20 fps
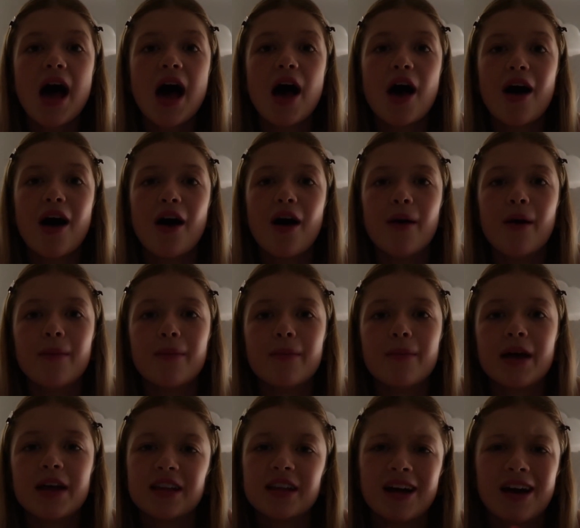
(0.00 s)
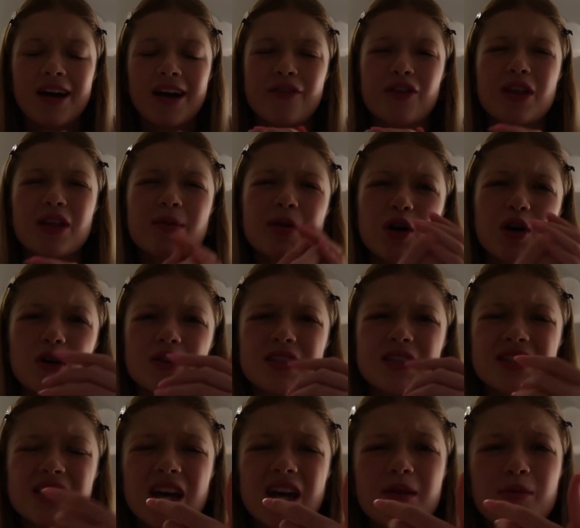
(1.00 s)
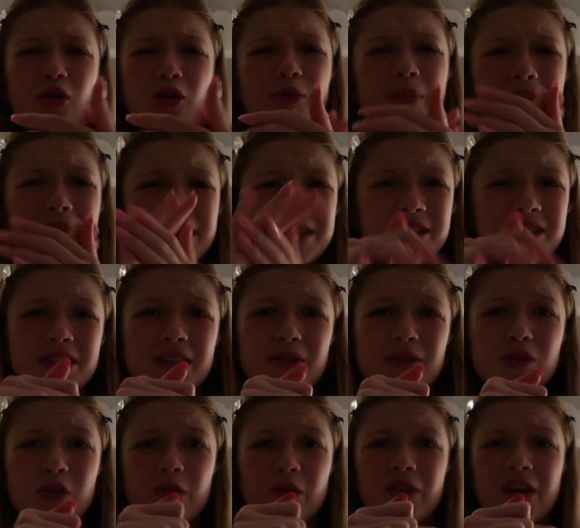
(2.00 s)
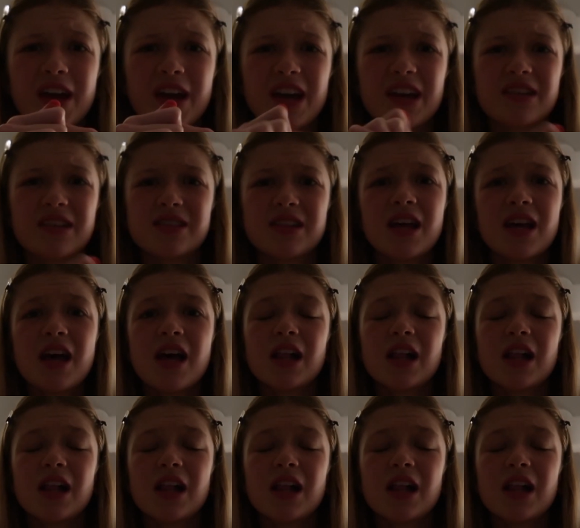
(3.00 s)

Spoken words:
And yeah, I feel like my content's getting a bit repetitive, so if it is,